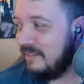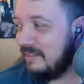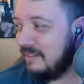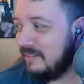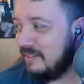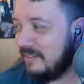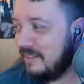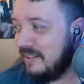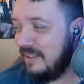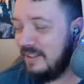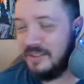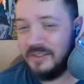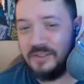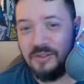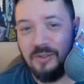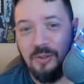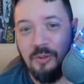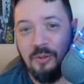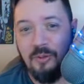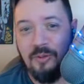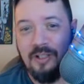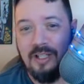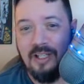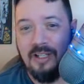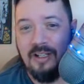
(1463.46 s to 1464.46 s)
yeah.
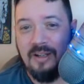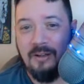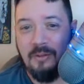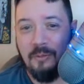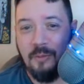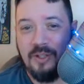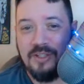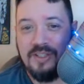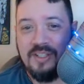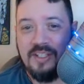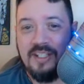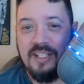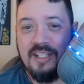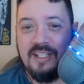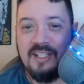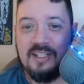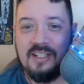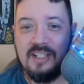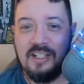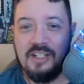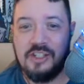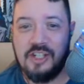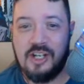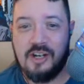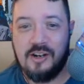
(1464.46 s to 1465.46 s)
So once again,
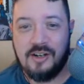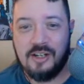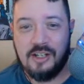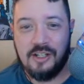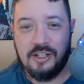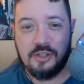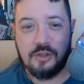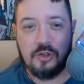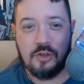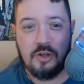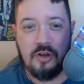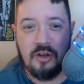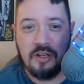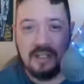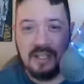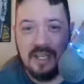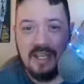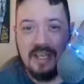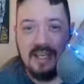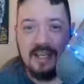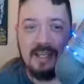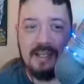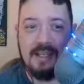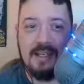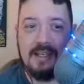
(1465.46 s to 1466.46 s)
Jarrod is
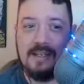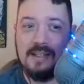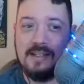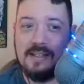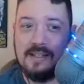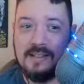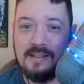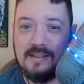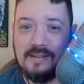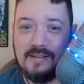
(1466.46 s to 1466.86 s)
drawing